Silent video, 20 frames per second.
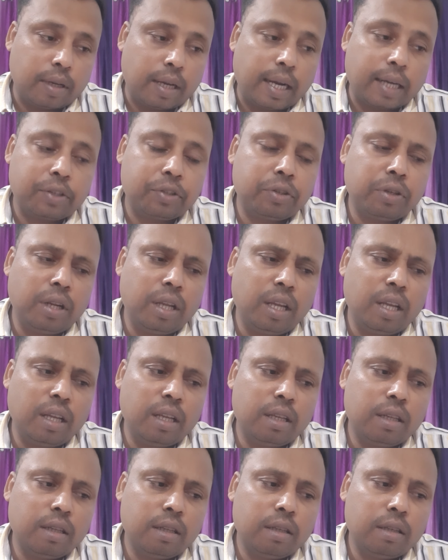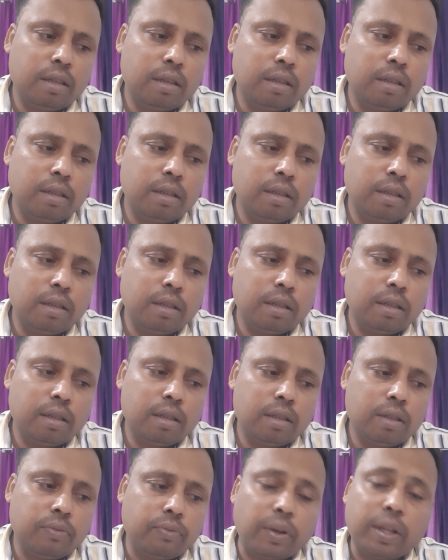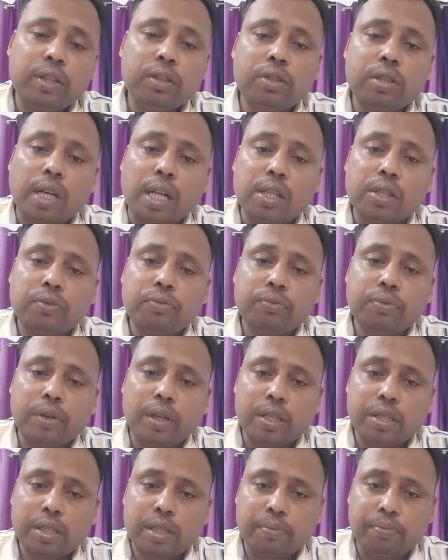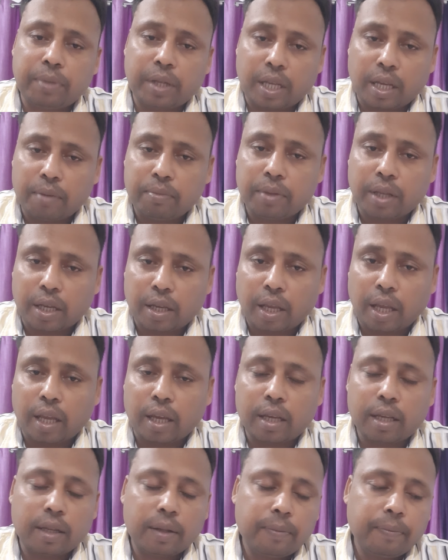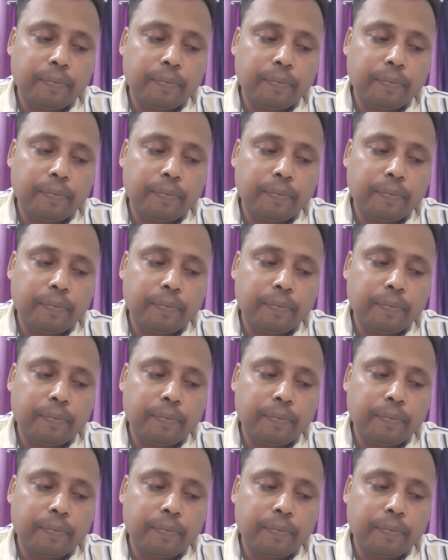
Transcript: Actually, when Charles I became the king,